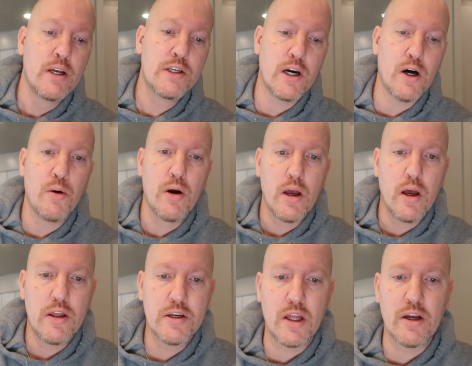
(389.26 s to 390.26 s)
So
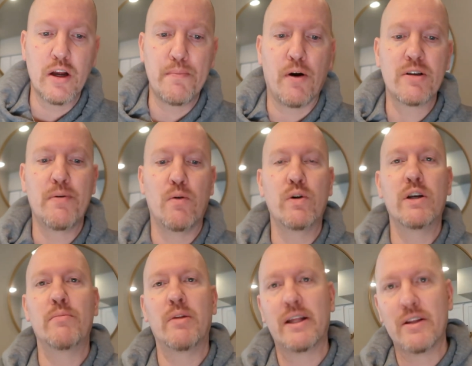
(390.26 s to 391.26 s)
there's other good parts about
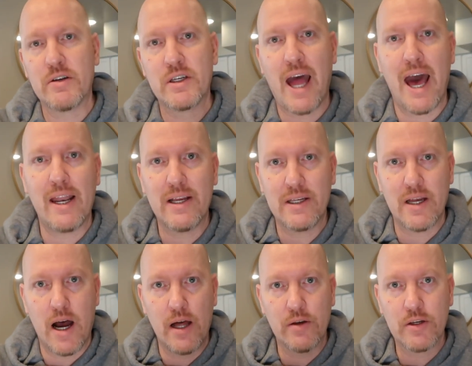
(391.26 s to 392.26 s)
Wyndham, like their status
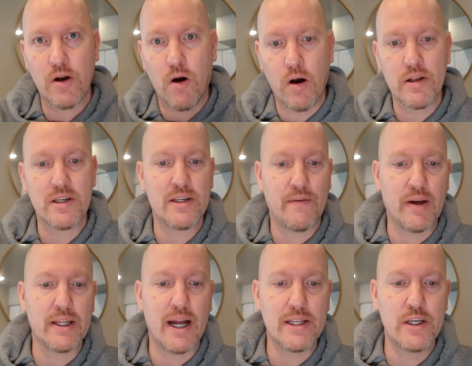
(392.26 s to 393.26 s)
on those cards and stuff
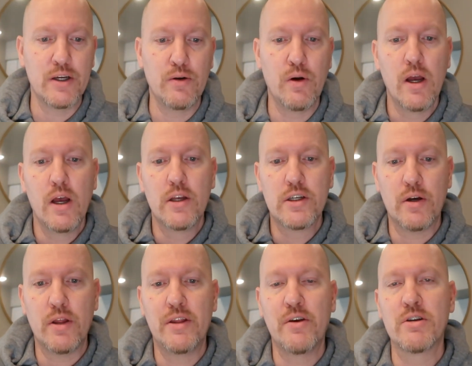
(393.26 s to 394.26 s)
like that too.
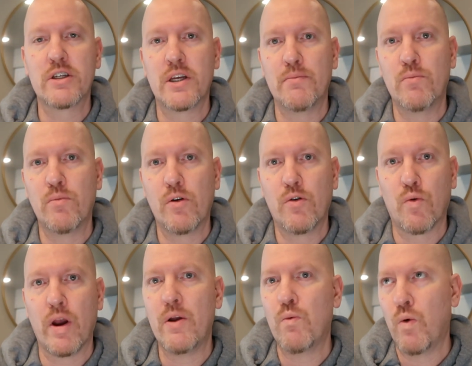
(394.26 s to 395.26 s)
So those are some
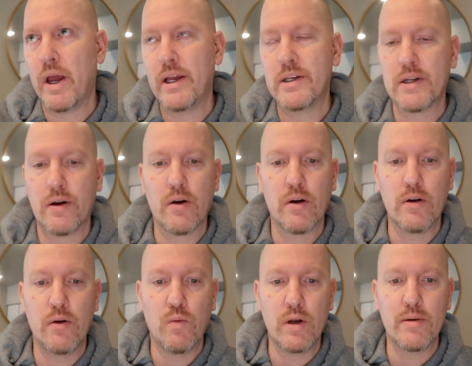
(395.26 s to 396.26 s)
great ways to
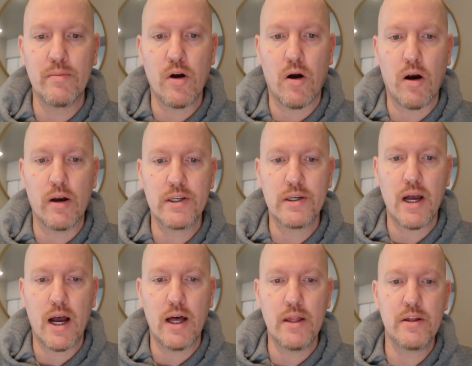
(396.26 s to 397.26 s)
earn Wyndham cards.
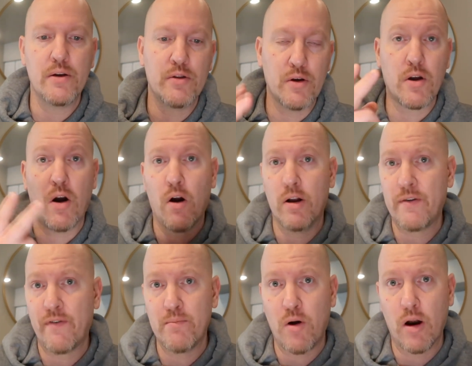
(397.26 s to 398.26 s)
Uh, the, the, cards
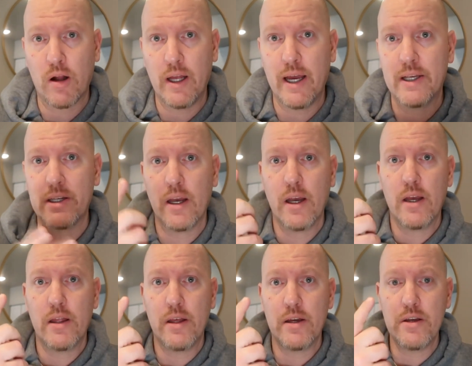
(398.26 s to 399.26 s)
from Barclays,
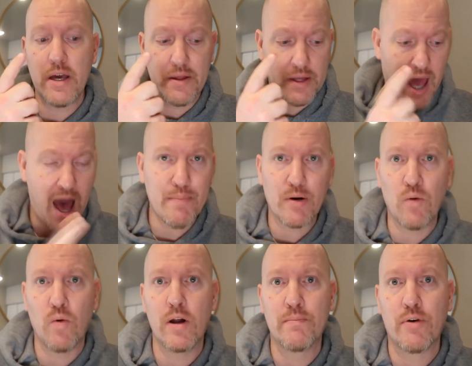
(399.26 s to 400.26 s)
the, you have the Capital
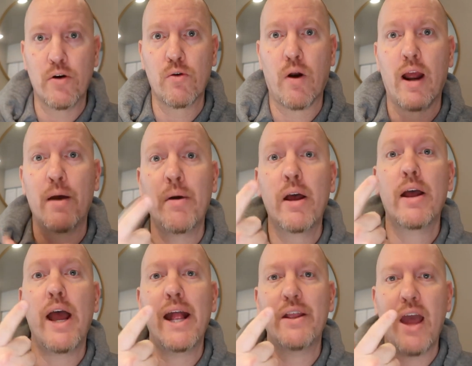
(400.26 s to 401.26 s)
One program,
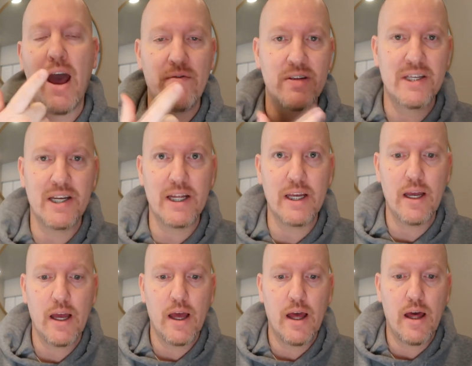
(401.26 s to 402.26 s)
and you have the
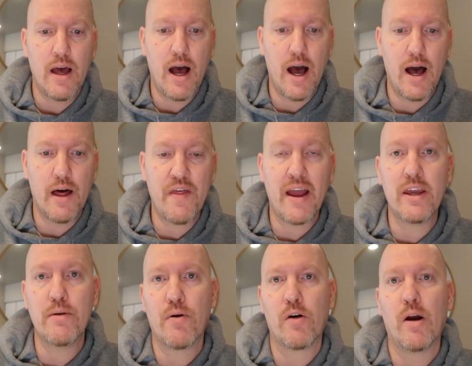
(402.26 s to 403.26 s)
Citi uh, Thank
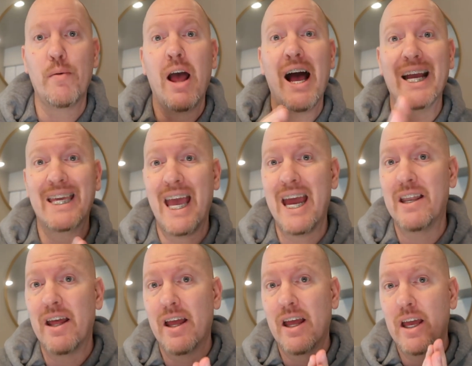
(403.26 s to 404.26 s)
You program.
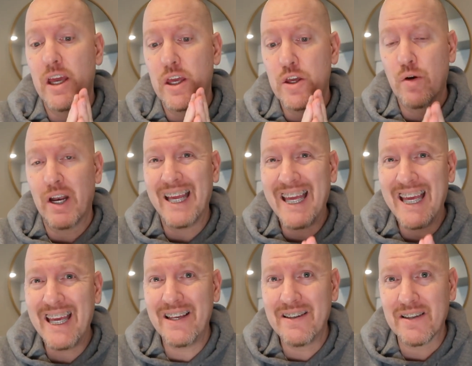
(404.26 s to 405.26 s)
Again, you're gonna
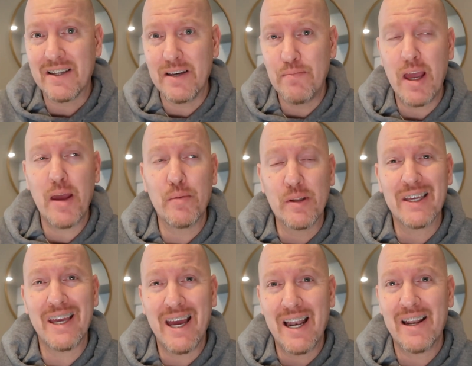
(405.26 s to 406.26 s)
easily be able to
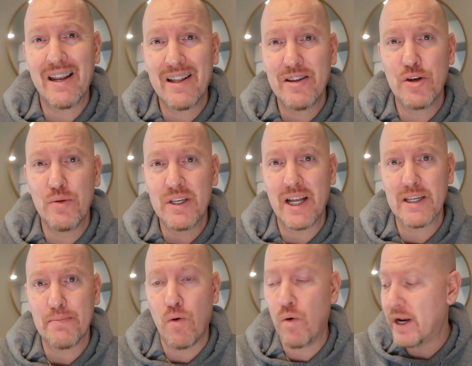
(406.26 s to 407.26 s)
get two cents
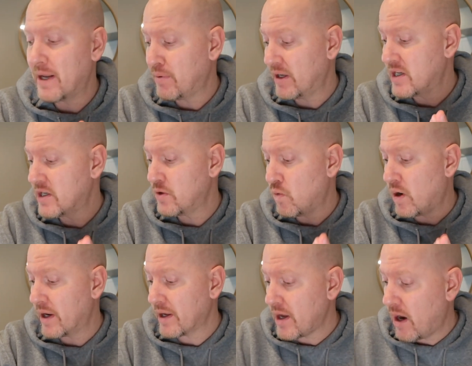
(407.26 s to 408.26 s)
a point at places you
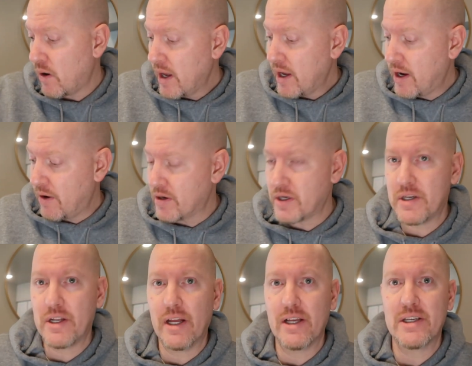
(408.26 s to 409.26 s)
wanna go. Here's
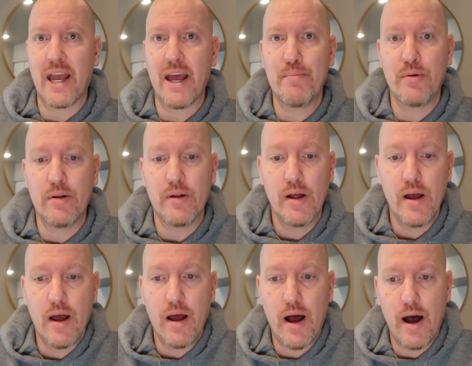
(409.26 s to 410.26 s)
just an example
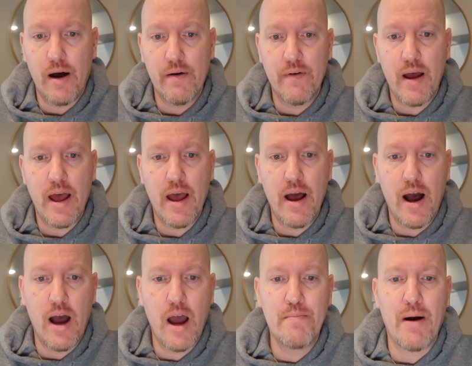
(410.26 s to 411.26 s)
of
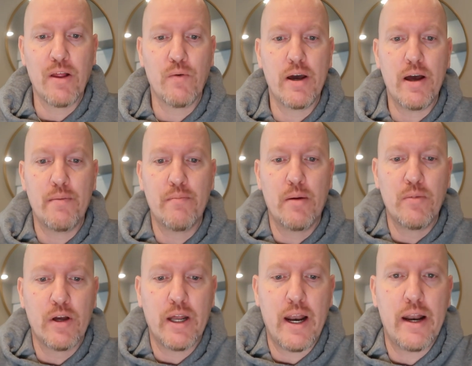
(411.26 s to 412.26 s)
uh, and by the way, I'm, I'm,
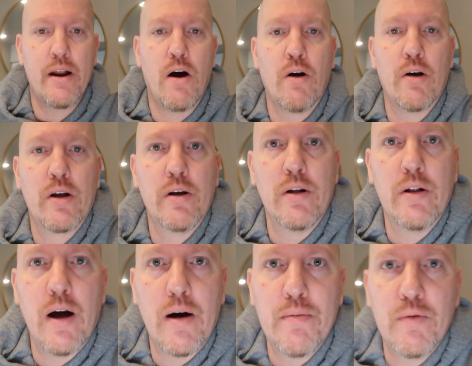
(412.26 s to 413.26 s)
looking at an article,
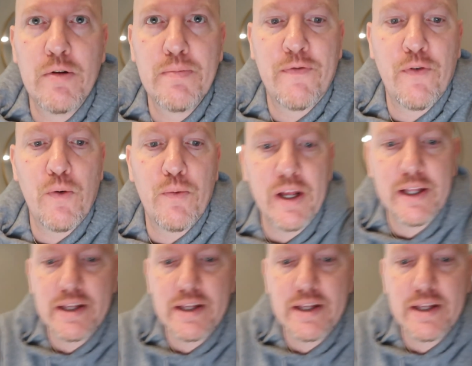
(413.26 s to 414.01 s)
oh, before we get